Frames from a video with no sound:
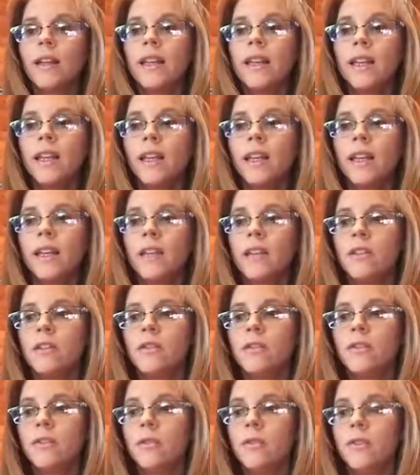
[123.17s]
getting
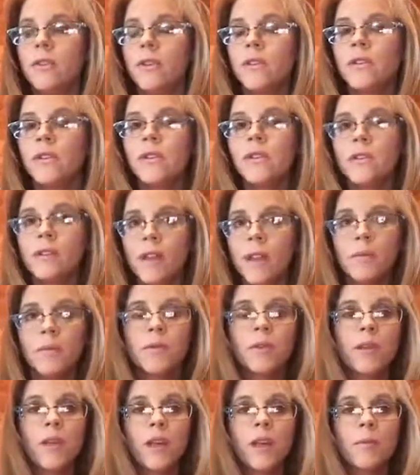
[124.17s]
into this
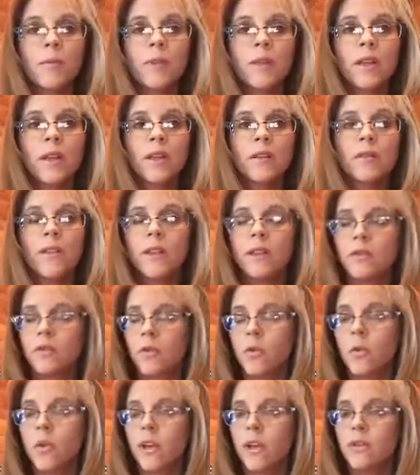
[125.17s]
deception, I believe,
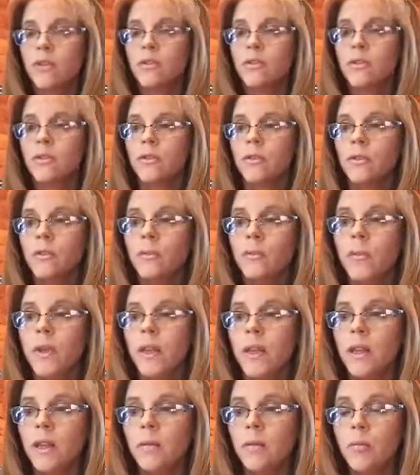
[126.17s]
that's going to
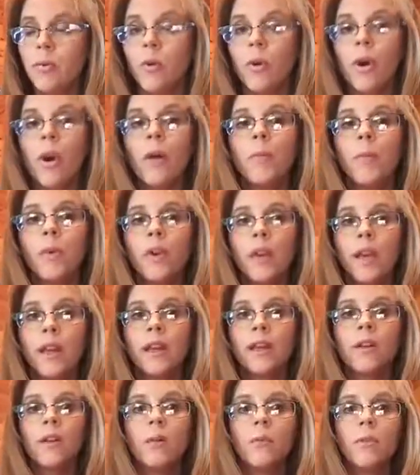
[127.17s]
be
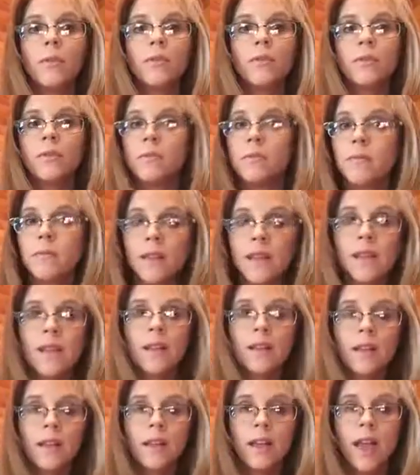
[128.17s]
promulgated almost
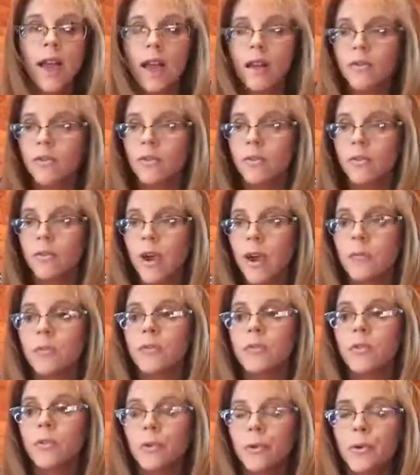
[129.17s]
immediately after the
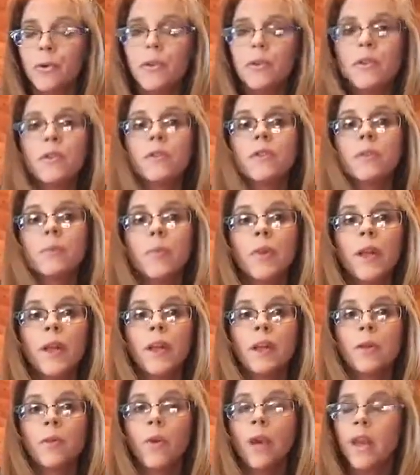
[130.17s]
rapture in order to
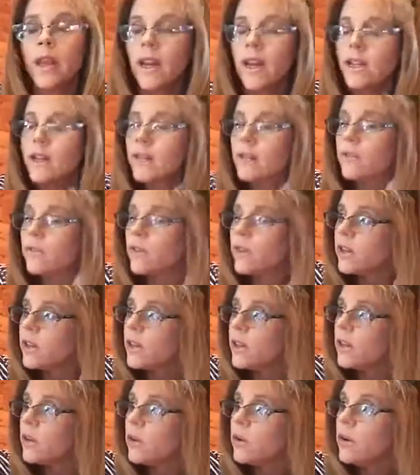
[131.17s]
explain it away. And I did a
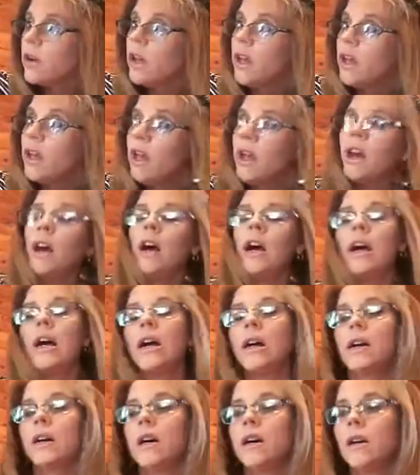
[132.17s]
video
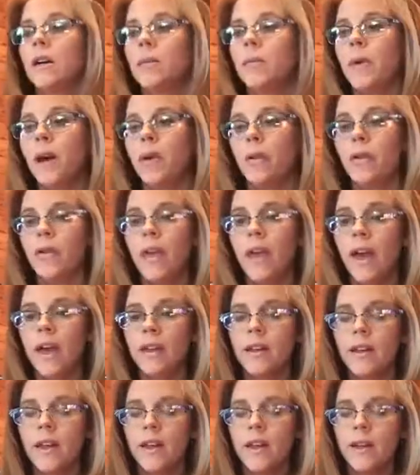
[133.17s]
about
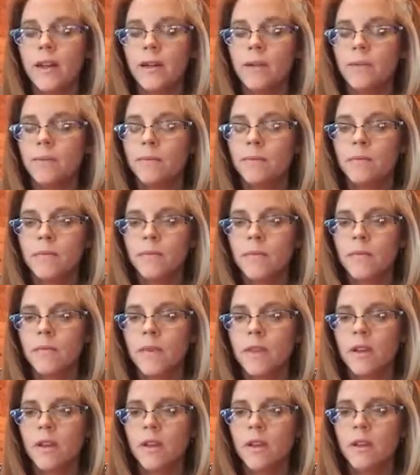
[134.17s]
that,
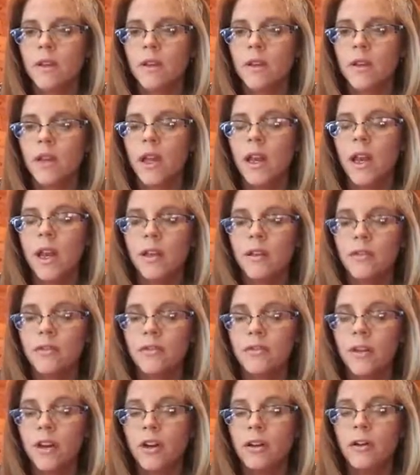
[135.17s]
and I
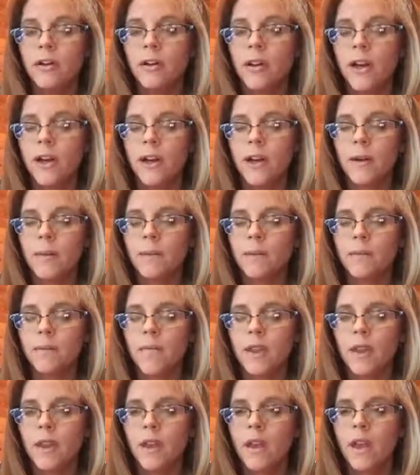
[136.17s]
shared
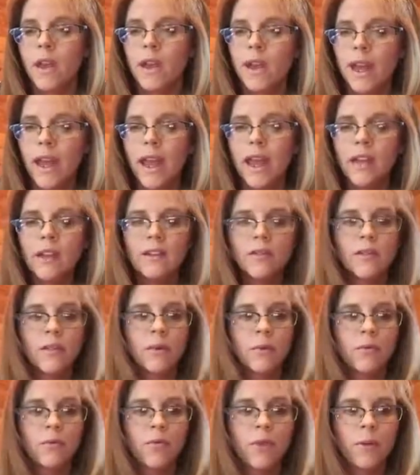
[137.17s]
an
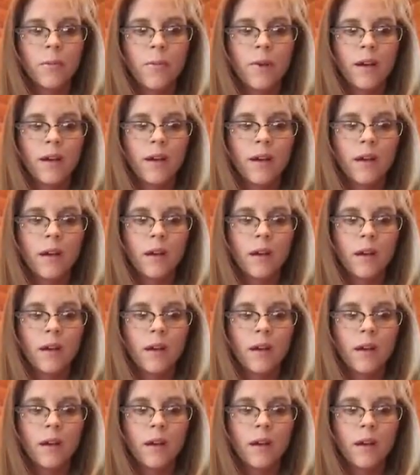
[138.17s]
excerpt from